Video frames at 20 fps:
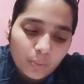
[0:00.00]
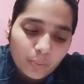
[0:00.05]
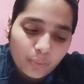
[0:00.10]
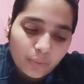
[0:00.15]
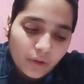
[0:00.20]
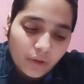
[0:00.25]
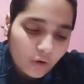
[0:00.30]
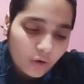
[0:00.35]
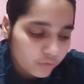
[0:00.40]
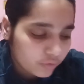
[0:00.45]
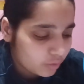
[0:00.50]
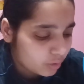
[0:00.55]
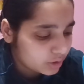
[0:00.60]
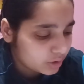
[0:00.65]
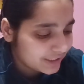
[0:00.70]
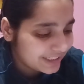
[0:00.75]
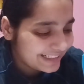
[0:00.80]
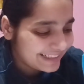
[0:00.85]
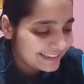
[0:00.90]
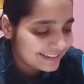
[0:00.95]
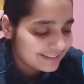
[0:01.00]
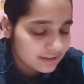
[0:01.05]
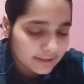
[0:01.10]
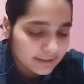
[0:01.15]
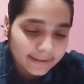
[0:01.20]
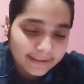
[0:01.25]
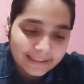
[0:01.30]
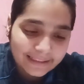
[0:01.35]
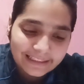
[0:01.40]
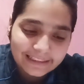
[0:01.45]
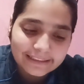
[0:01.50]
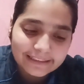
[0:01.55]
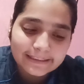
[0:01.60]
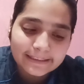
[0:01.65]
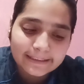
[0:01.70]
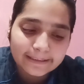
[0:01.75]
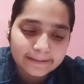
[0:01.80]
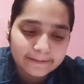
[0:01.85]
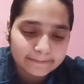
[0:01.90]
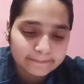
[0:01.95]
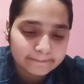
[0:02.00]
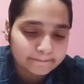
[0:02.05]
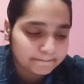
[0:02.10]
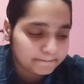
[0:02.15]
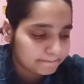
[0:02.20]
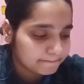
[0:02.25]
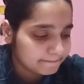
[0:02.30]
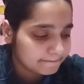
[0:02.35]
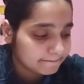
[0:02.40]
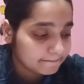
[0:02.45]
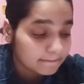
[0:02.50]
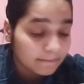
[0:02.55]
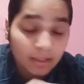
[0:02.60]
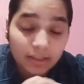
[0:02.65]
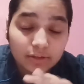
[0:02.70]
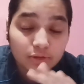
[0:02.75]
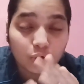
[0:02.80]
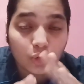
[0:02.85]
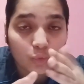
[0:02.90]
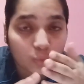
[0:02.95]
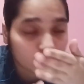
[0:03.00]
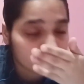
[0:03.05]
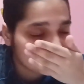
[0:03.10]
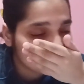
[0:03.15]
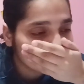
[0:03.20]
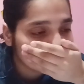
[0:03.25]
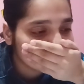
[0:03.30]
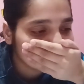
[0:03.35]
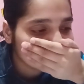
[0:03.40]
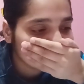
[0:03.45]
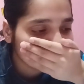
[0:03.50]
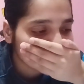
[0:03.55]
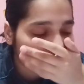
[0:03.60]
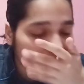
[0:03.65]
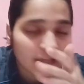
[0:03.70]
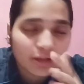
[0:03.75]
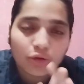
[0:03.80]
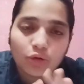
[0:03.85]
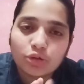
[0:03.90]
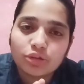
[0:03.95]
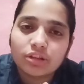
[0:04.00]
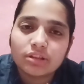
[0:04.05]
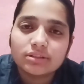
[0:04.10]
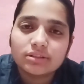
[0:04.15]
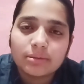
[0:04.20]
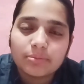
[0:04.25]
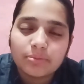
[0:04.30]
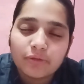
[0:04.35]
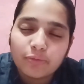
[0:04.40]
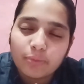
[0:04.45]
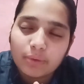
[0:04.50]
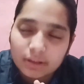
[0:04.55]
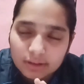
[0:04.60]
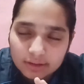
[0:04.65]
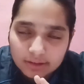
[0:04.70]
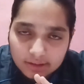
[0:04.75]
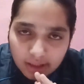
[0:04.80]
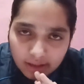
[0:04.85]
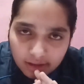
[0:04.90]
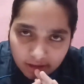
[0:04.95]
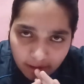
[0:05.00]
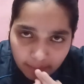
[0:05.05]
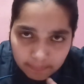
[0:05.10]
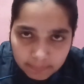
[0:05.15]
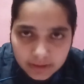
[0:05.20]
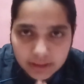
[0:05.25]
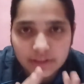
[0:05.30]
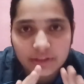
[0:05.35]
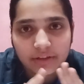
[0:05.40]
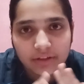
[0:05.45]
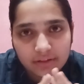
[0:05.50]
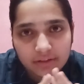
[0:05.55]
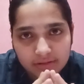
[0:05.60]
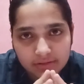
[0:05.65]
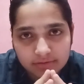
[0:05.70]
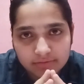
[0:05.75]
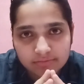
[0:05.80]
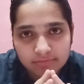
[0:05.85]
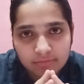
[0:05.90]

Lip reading: Now, 14th is no, our contraceptive methods are completed.